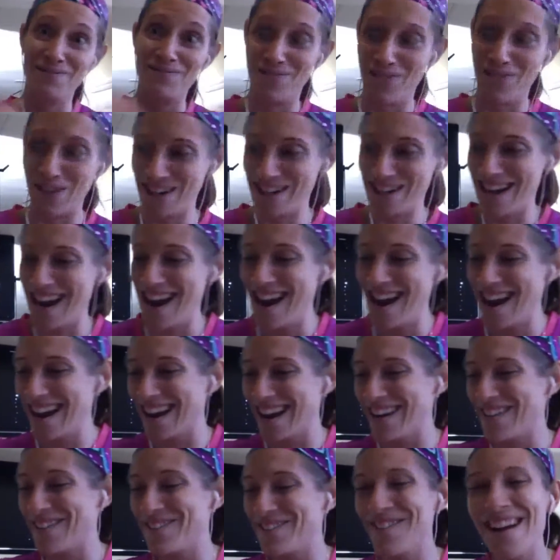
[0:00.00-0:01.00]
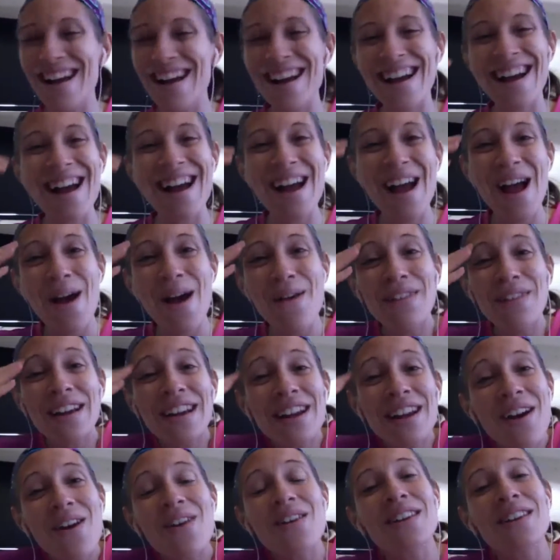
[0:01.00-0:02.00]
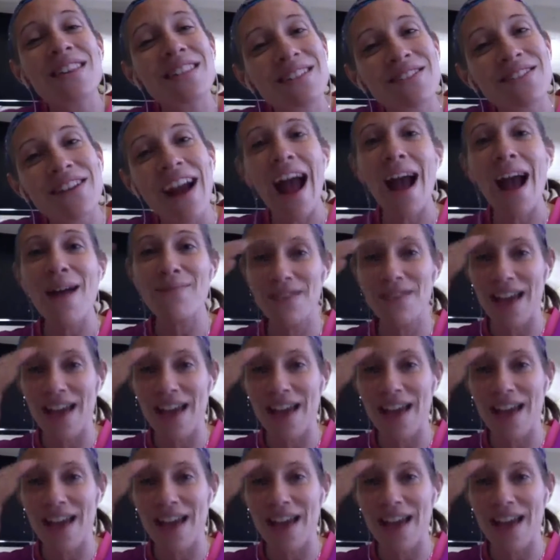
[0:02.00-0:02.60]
version, but grab